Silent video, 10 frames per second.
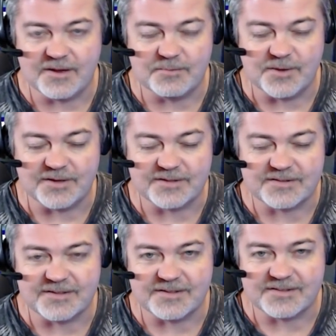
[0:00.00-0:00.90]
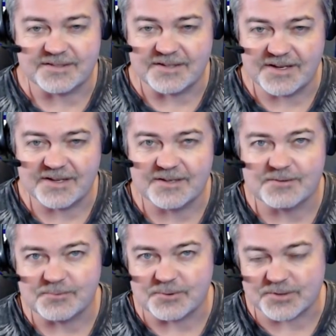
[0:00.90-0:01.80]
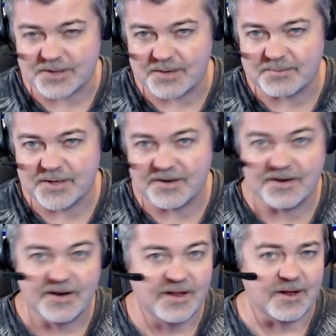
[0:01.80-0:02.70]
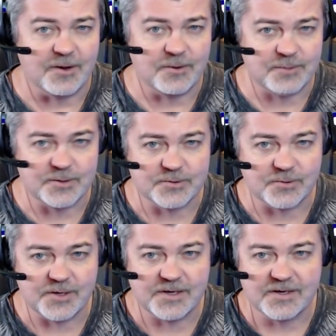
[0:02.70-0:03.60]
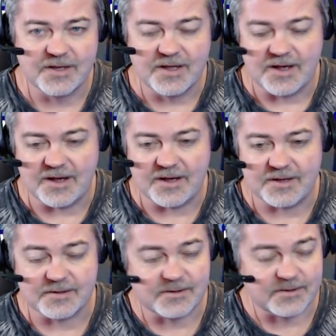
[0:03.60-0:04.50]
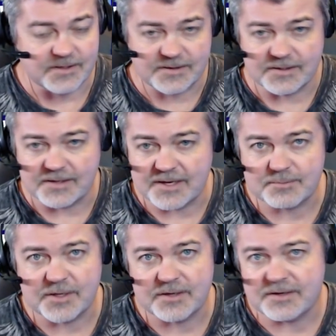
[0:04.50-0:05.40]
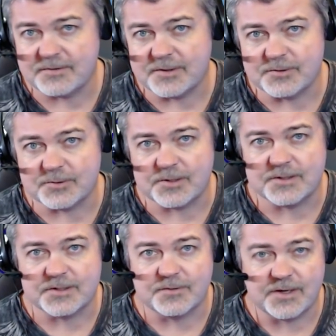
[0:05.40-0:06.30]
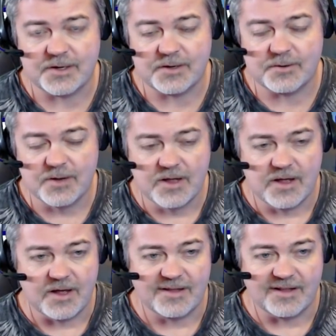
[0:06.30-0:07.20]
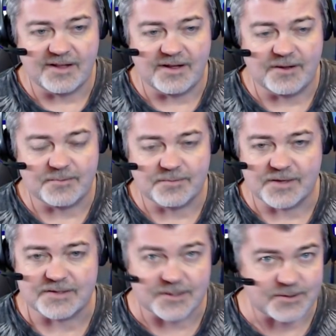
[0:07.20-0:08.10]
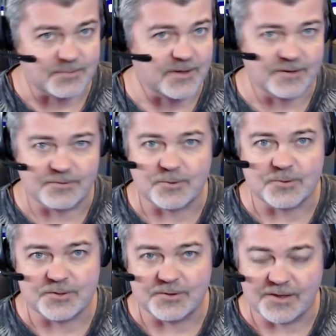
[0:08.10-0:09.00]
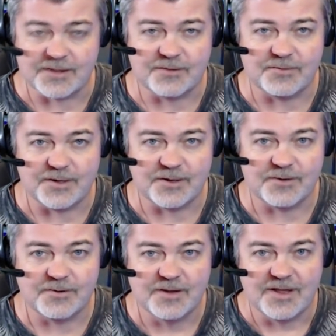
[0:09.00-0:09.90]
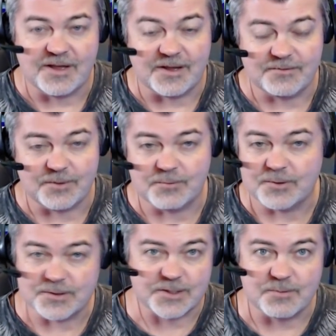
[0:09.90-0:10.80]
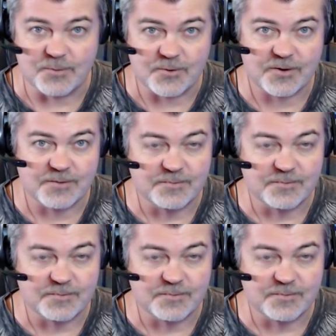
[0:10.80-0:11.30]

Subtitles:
But today we'll stop here. I hope you enjoyed it. Click the like button if you enjoyed this video. That tells me that of course you like the video. If you want to see more,